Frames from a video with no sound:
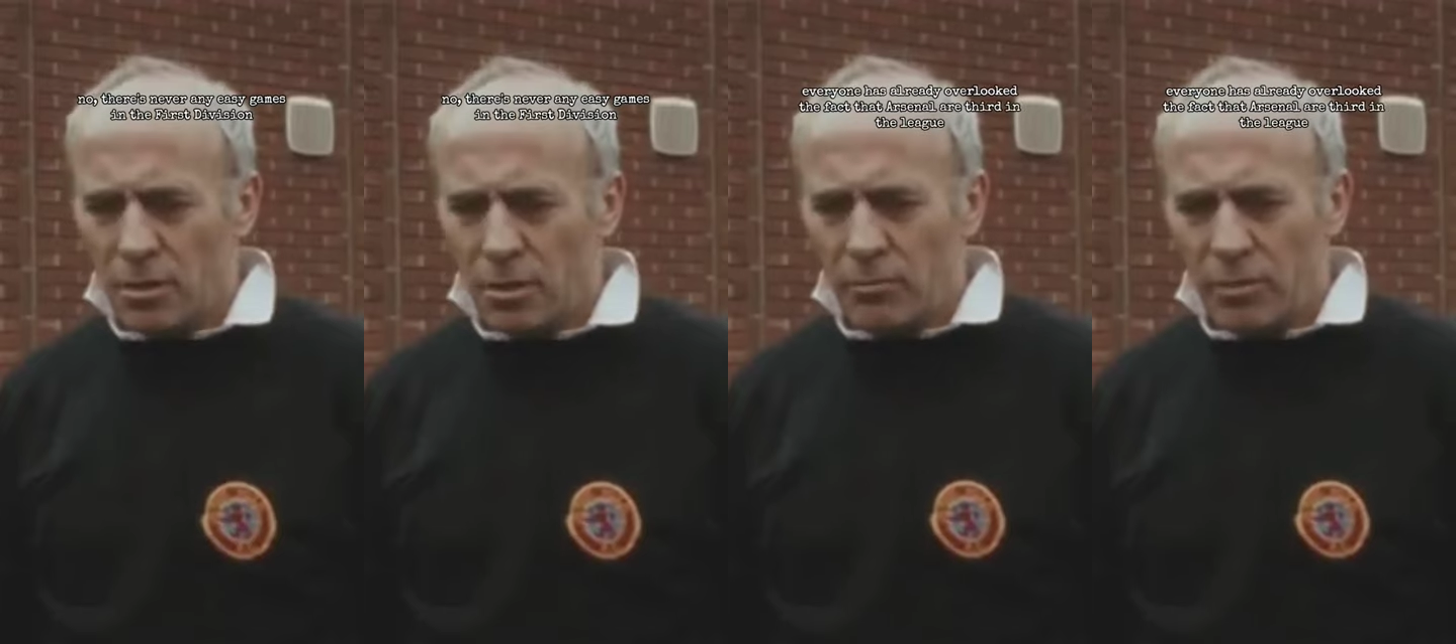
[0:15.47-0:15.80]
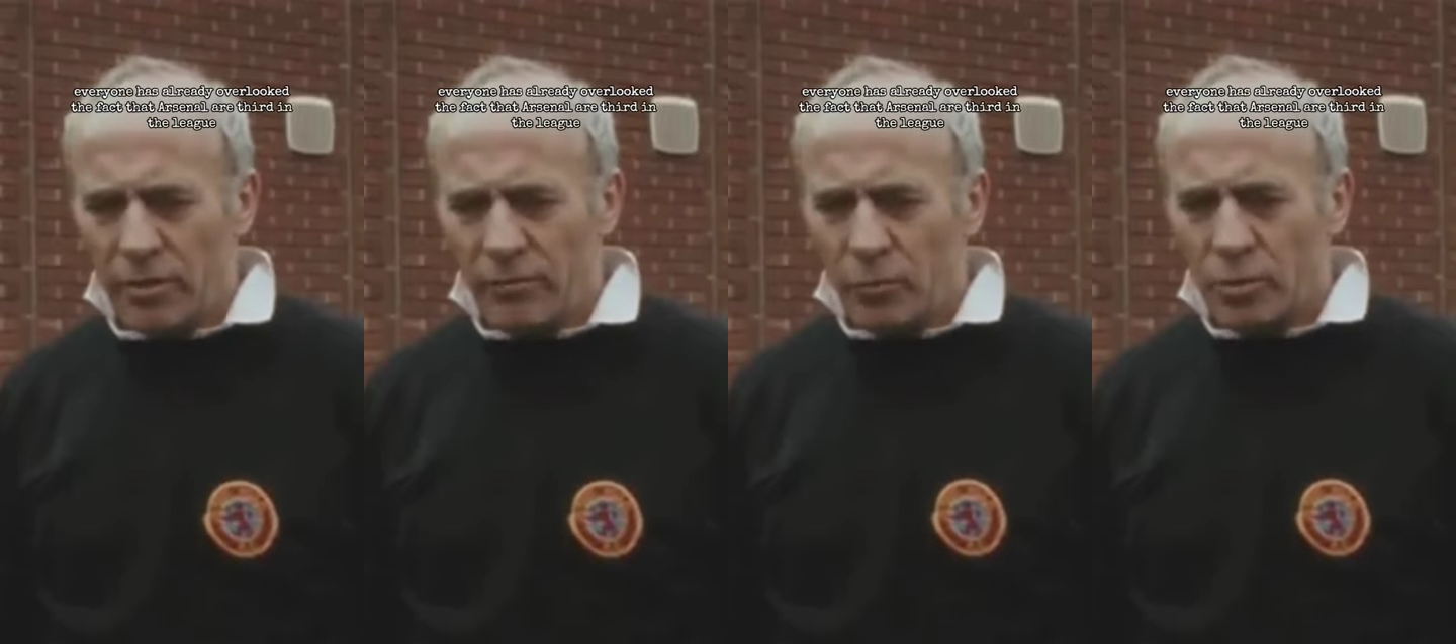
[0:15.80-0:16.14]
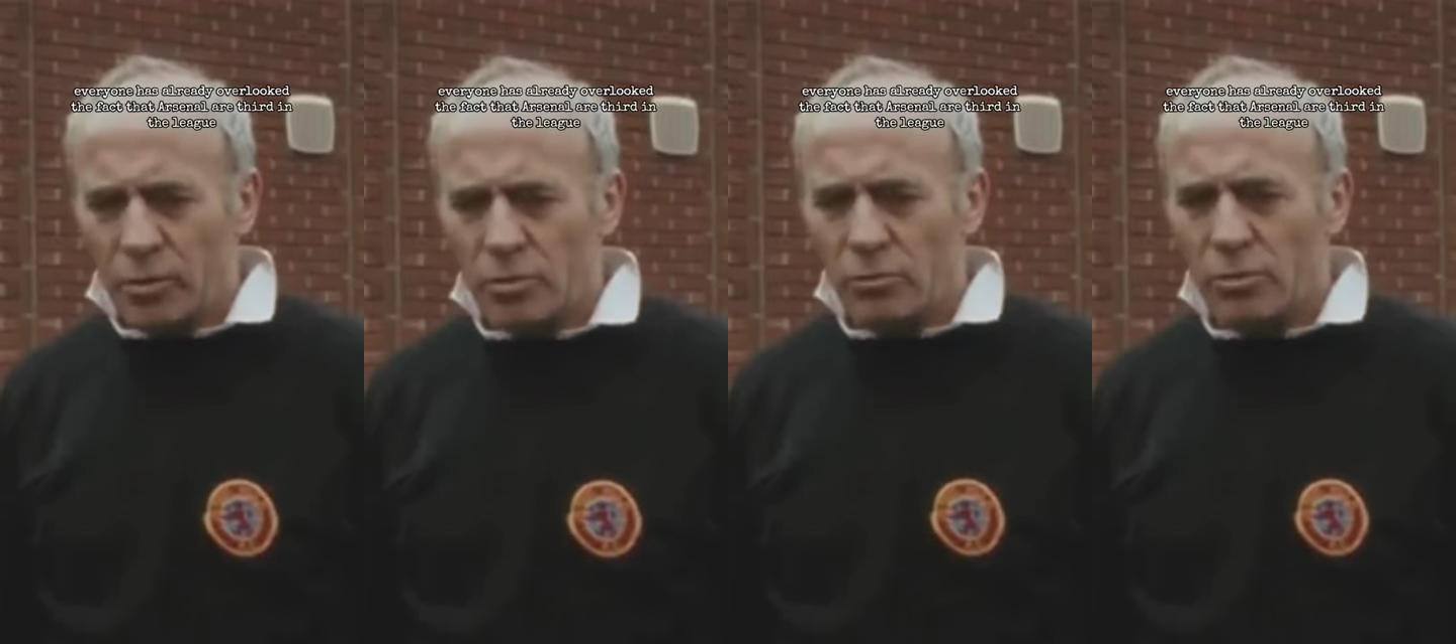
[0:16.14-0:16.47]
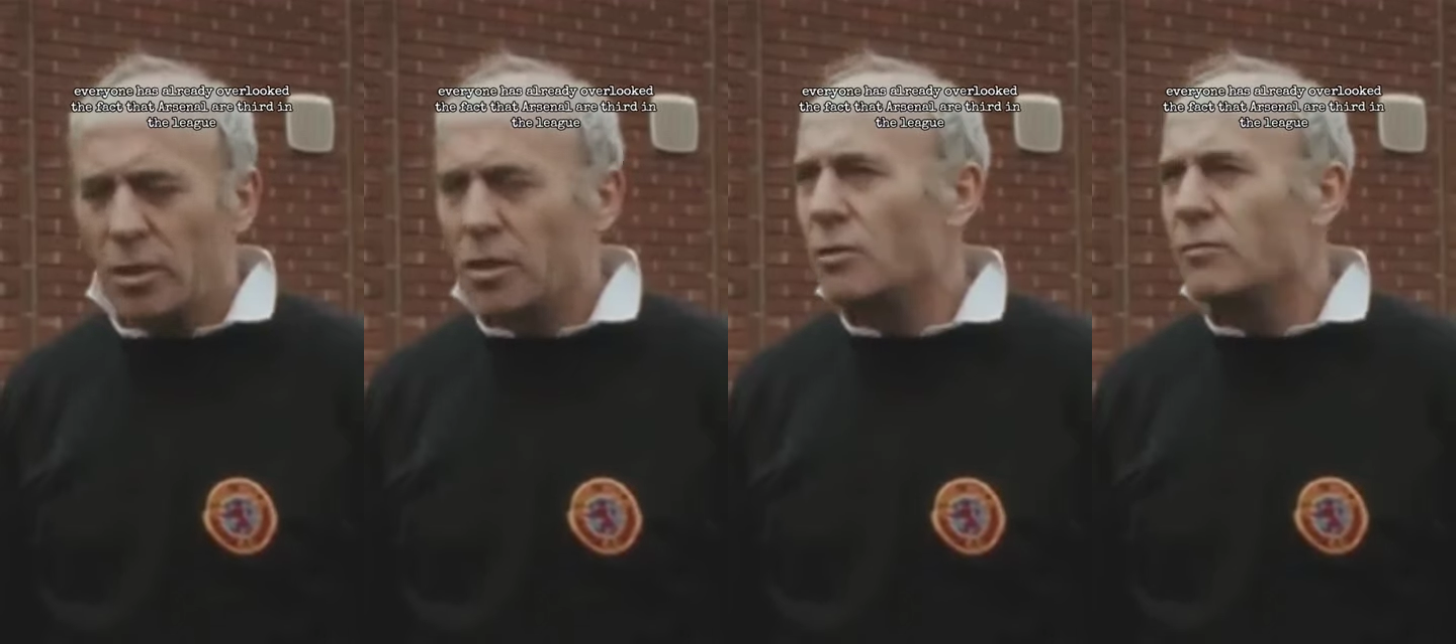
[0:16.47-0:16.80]
Um, everyone has
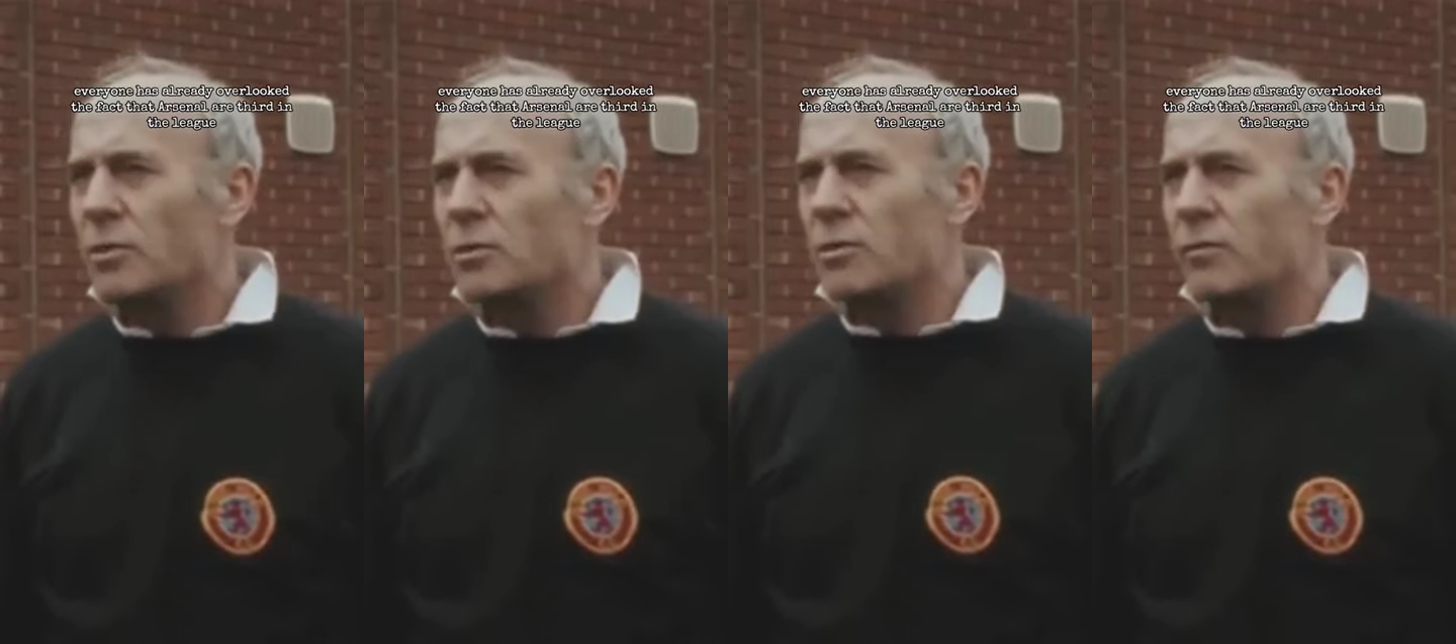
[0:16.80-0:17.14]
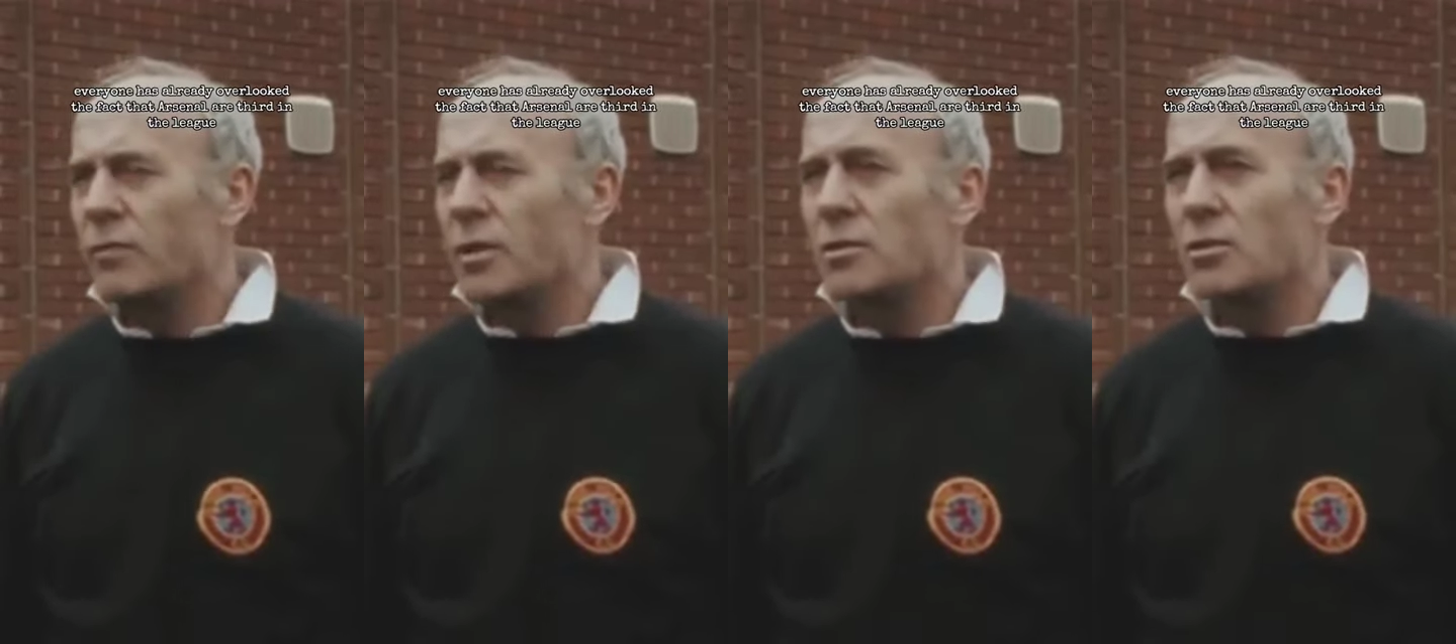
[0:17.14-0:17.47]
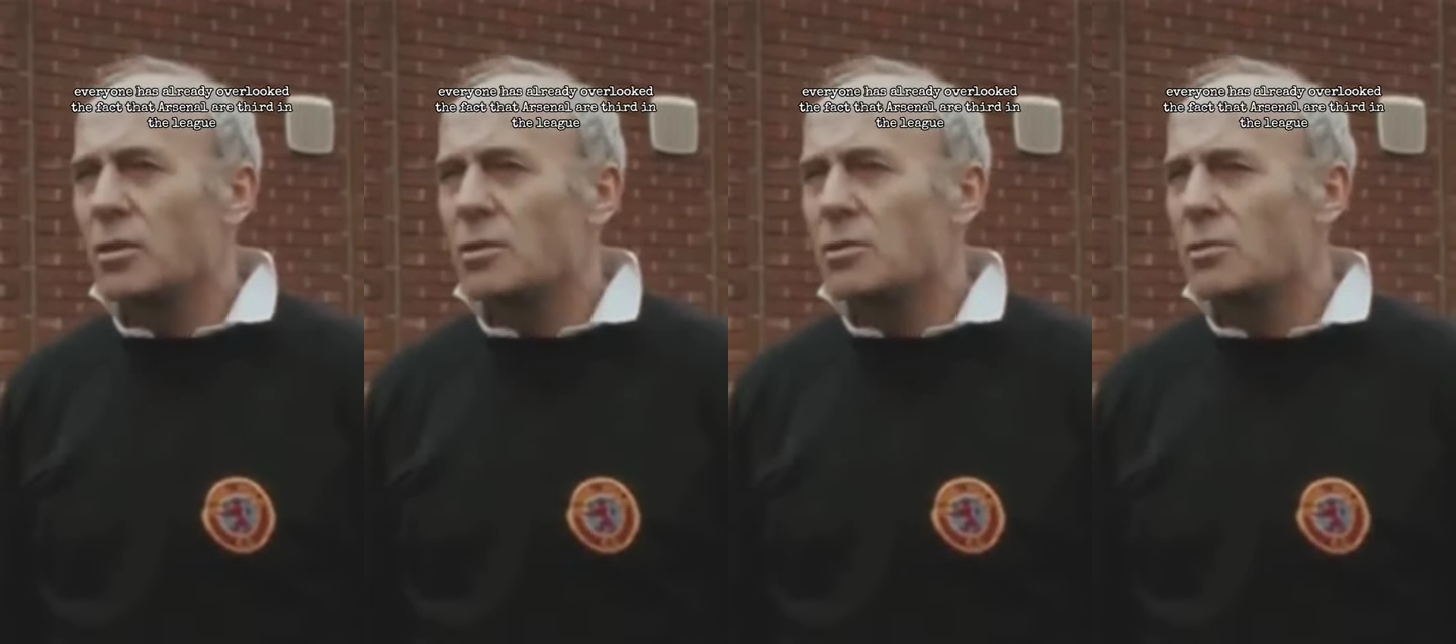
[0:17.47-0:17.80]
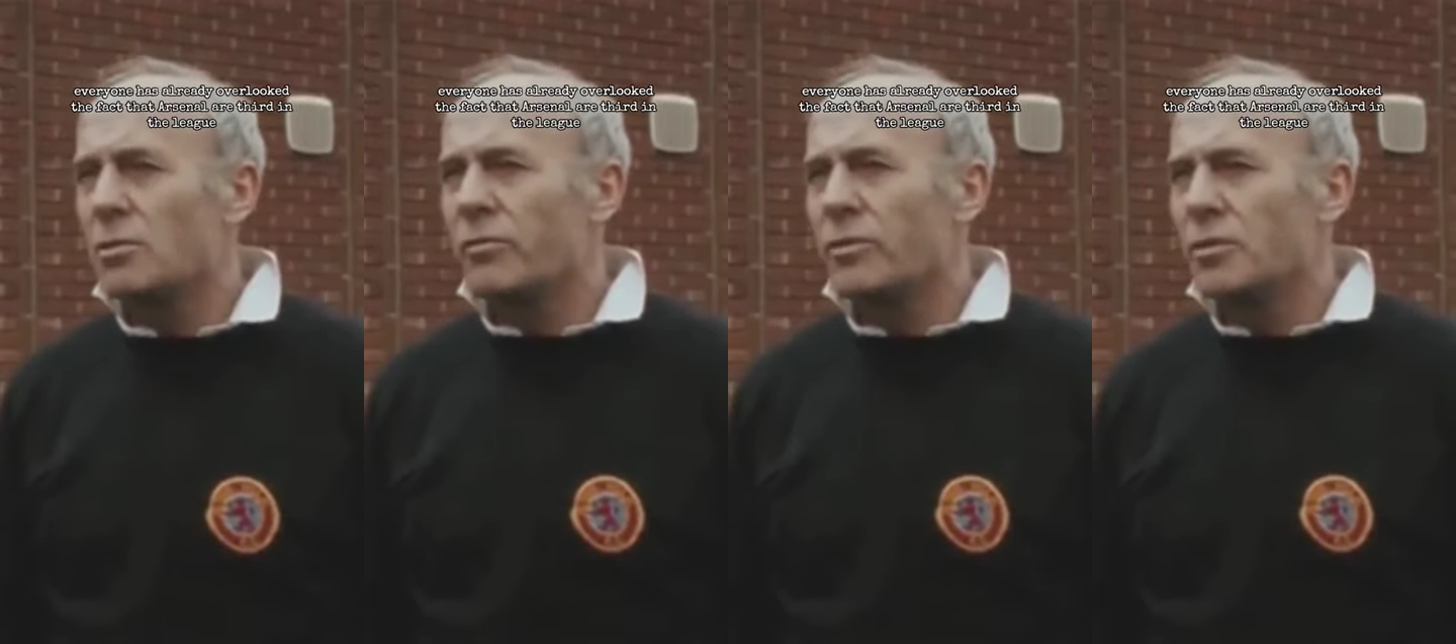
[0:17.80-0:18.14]
already overlooked the fact that
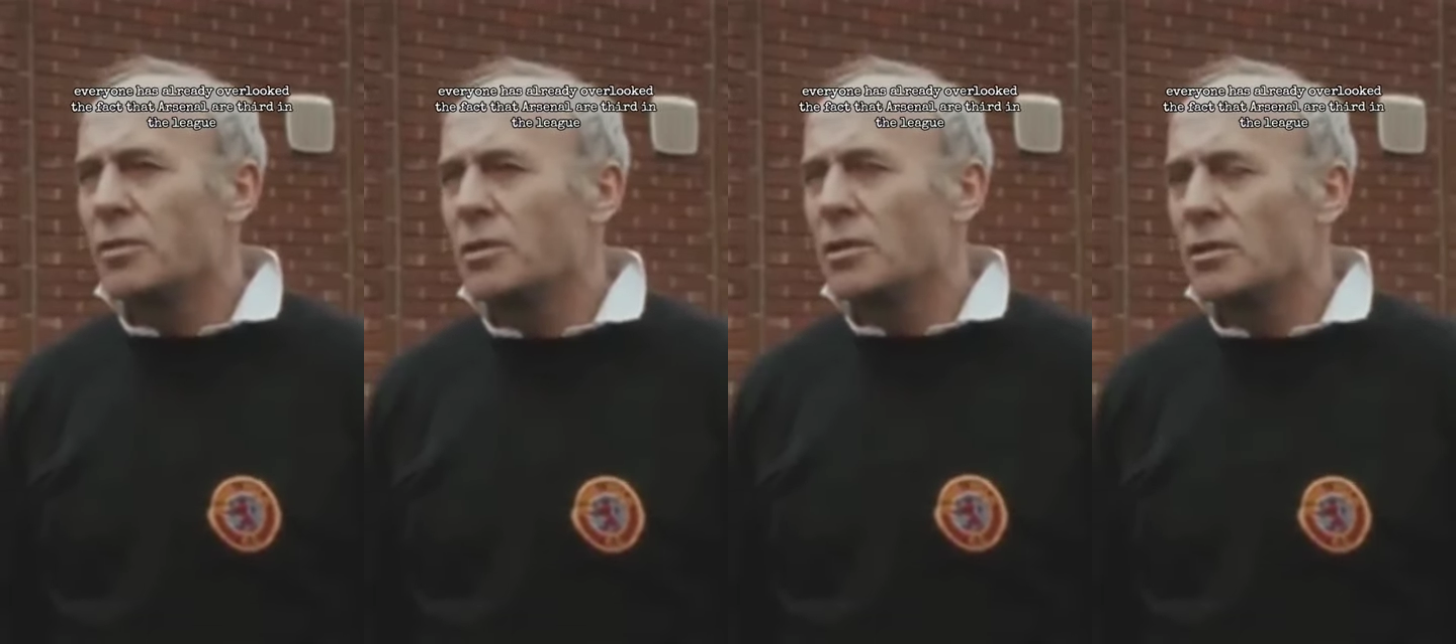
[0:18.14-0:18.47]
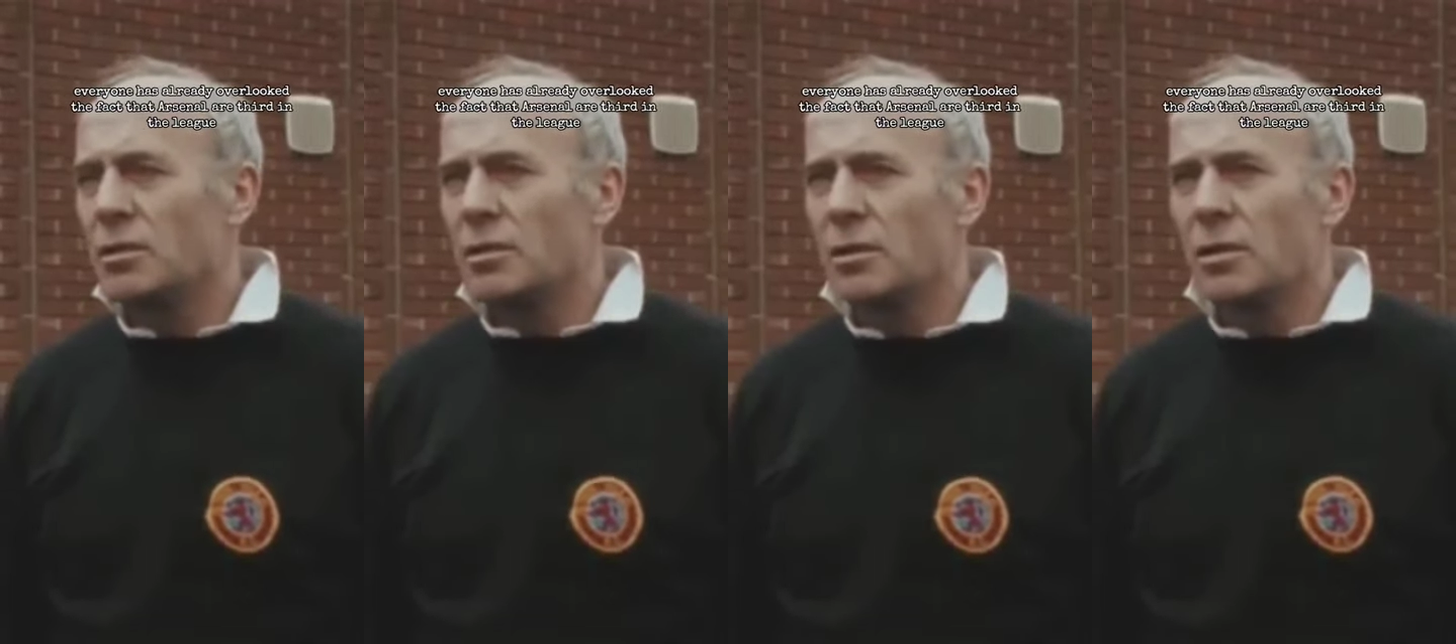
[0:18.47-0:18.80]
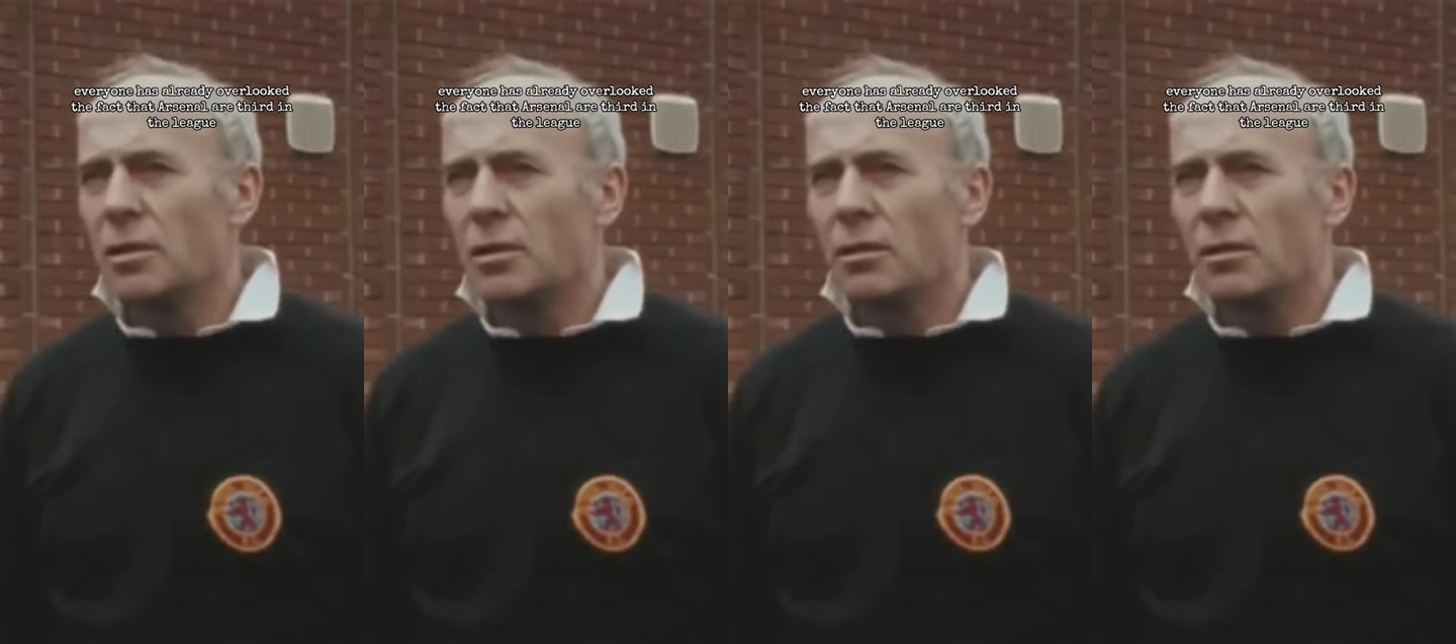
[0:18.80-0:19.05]
Arsenal are third in the league,